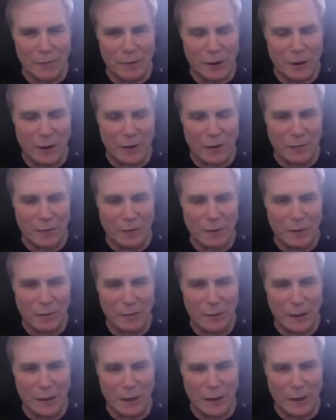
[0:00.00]
far from,
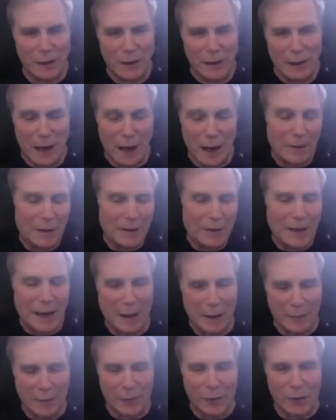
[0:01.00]
uh, I'm in
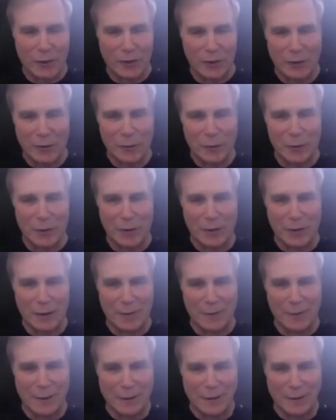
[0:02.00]
California, let's put it that
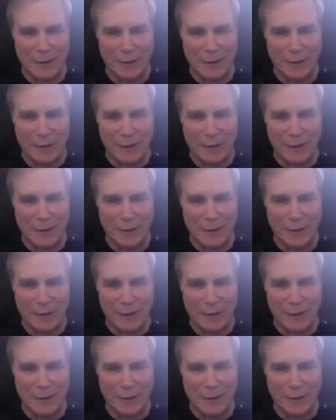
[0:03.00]
way